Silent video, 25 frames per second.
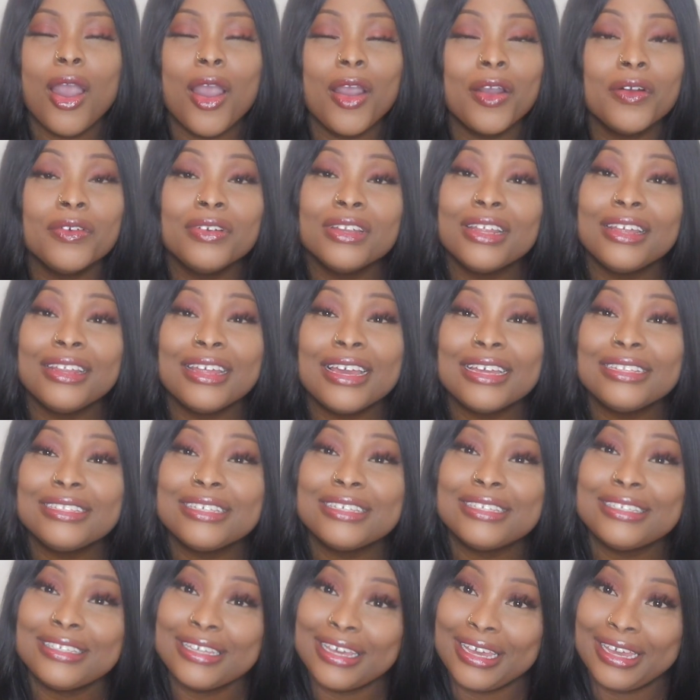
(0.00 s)
Oh, and I like to
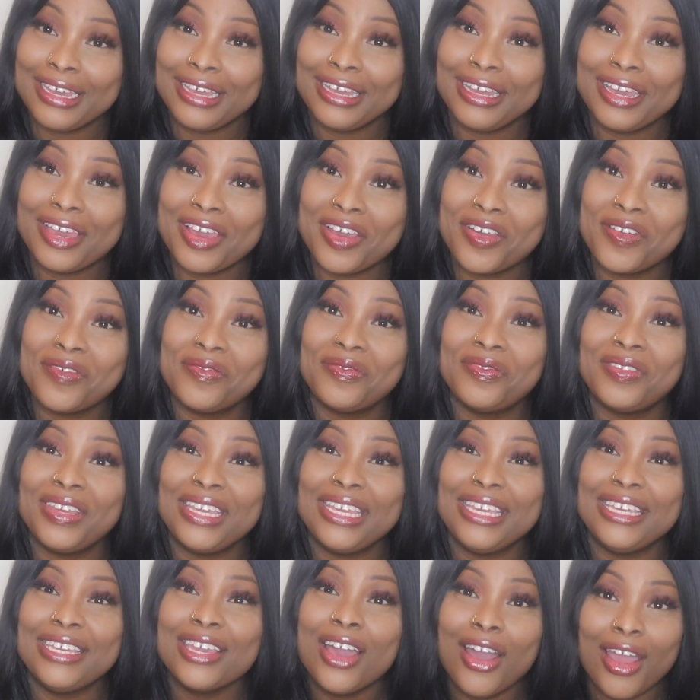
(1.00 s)
say,
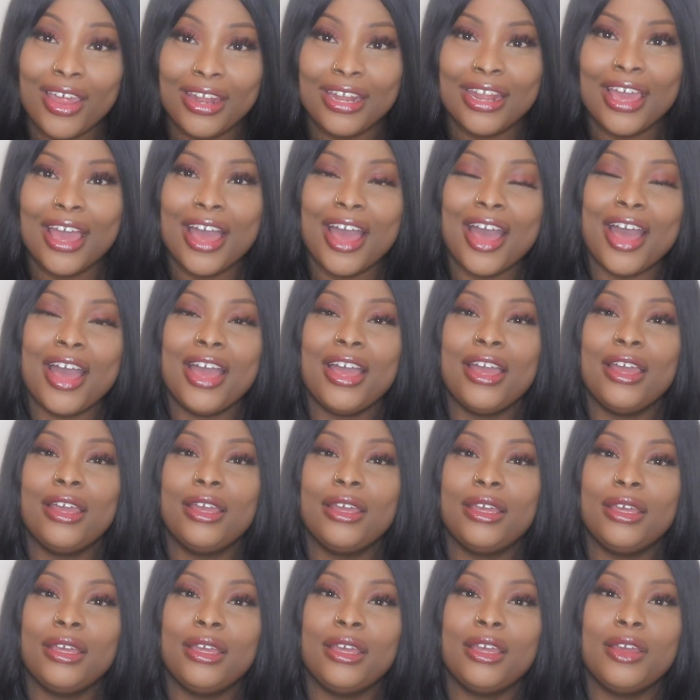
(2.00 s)
Iyanla
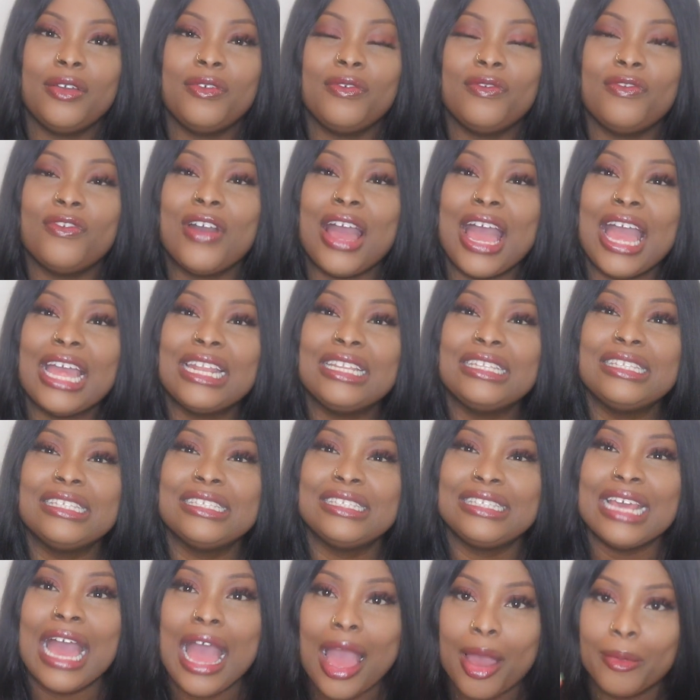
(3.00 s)
Van
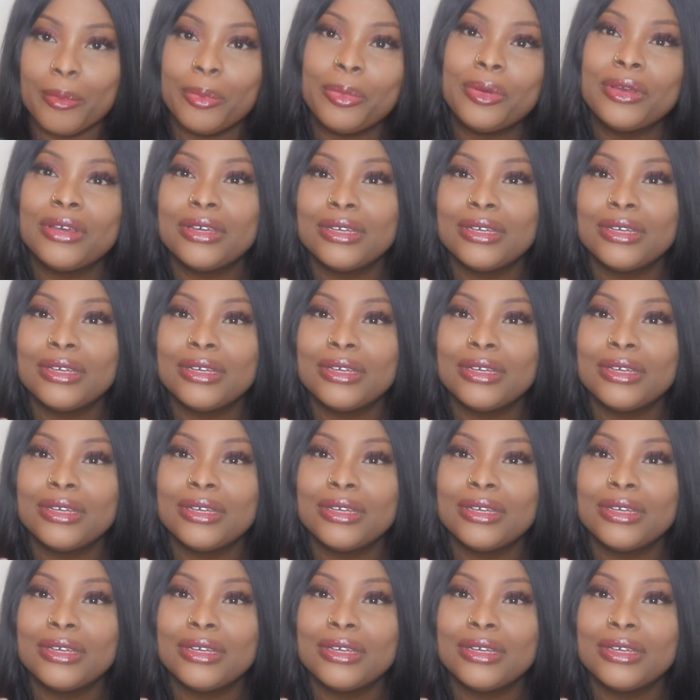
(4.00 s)
Zap.